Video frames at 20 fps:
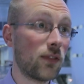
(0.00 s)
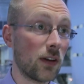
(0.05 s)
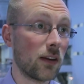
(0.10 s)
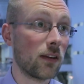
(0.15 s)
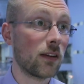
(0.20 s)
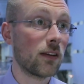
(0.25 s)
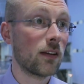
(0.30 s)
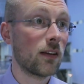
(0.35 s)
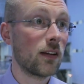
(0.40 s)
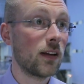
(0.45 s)

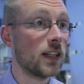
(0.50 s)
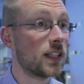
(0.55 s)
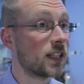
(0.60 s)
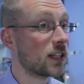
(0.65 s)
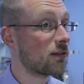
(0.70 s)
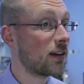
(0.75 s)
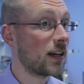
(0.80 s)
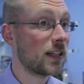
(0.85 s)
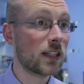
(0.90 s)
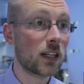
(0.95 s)
Fun. It's
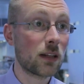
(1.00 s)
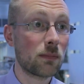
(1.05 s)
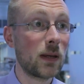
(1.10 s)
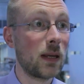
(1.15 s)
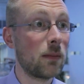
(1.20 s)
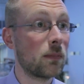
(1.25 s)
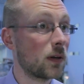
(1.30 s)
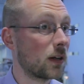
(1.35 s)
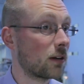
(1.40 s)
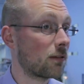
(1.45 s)
a great set of
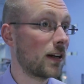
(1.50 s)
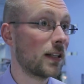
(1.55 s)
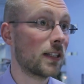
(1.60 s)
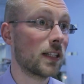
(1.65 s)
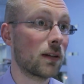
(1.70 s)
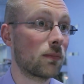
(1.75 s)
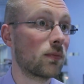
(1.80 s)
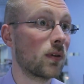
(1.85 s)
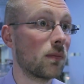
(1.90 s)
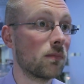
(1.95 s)
people and a great
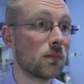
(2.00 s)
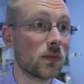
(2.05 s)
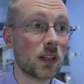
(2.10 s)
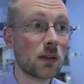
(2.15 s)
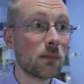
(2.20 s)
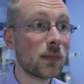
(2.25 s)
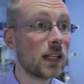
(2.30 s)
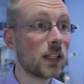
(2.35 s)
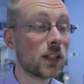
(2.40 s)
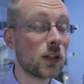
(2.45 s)
set of problems.
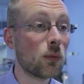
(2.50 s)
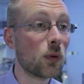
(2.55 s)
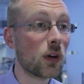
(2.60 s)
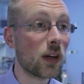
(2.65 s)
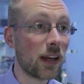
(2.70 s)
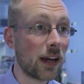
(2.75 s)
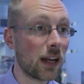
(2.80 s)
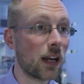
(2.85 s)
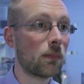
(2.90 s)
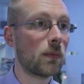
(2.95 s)
It means you
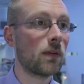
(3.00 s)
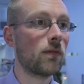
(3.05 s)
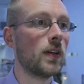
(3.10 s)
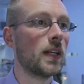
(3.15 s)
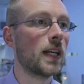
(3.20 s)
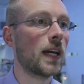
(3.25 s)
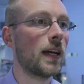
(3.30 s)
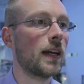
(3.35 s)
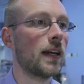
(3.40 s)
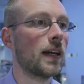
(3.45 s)
want to get up every
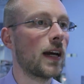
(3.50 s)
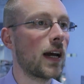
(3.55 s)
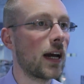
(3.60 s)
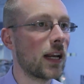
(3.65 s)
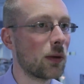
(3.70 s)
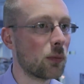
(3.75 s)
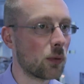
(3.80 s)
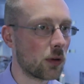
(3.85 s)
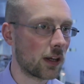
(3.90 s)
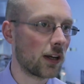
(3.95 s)
day
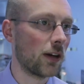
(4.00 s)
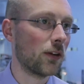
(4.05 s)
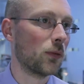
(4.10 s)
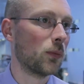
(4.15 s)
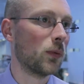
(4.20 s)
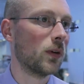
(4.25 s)
and you want to go to